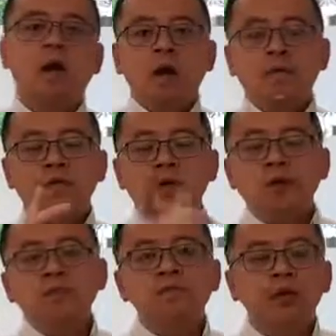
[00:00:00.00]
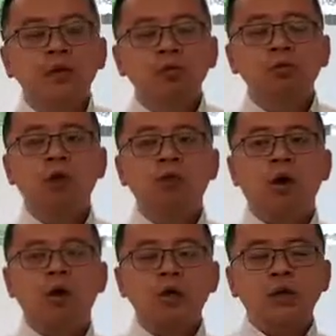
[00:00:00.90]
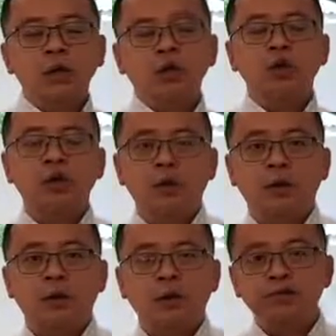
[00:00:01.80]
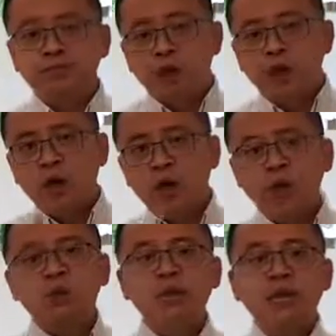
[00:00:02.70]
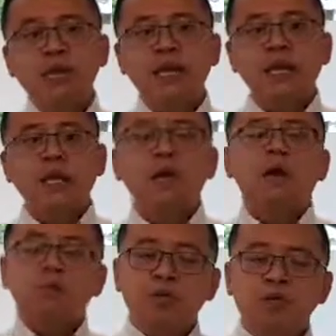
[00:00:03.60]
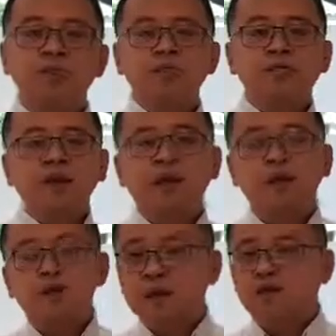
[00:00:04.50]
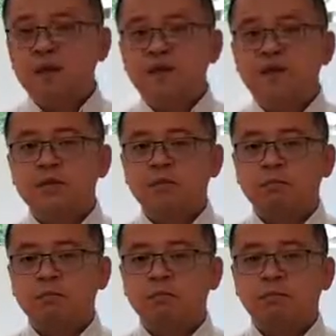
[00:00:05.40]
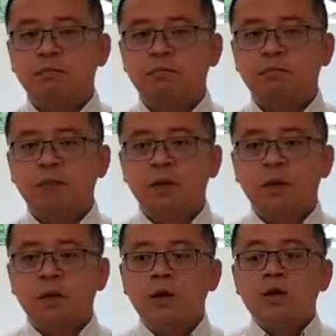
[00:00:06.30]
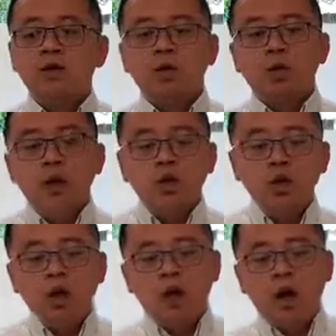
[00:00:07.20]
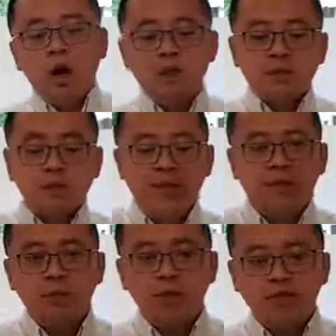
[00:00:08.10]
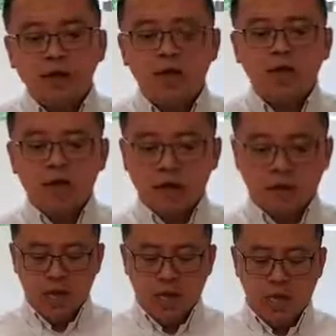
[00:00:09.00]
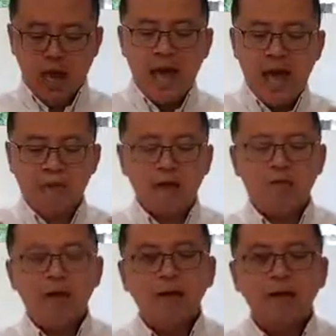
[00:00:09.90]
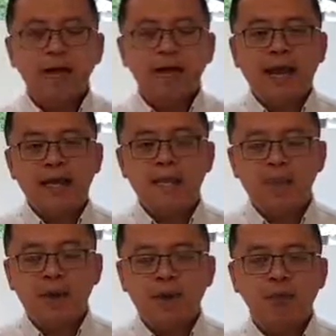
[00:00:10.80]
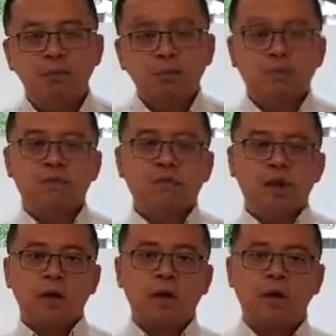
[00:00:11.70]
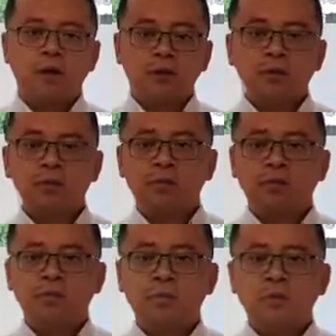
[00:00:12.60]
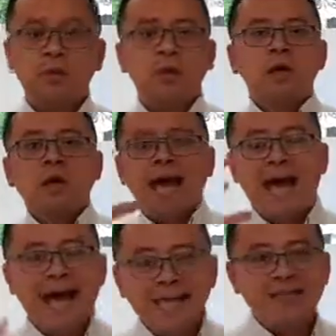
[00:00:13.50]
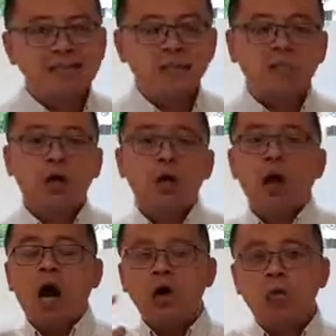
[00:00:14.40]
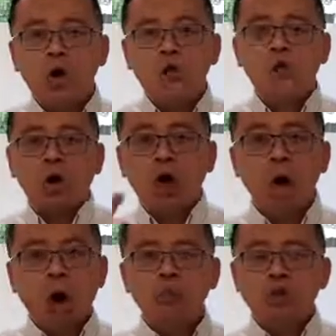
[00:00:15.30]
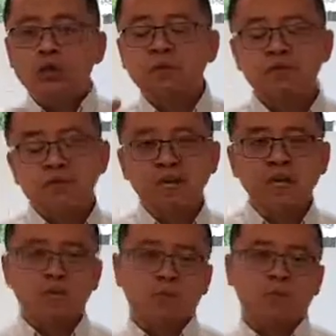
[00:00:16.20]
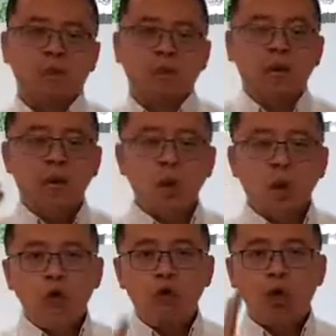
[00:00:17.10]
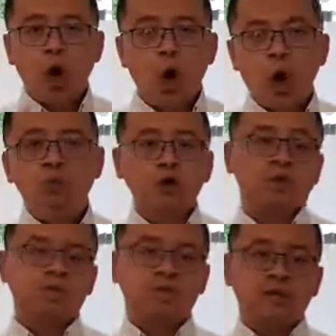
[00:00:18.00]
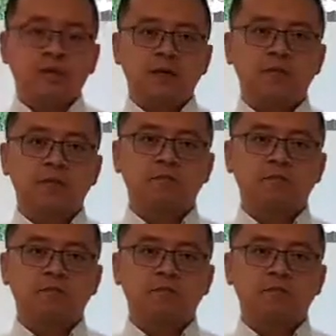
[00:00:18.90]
For those of you who are on my YouTube channel, you will see previous videos on fees. So when you are speaking with an advisor and they're recommending a Spanish portfolio bond, ask them, I want options on fees. We want option on fees.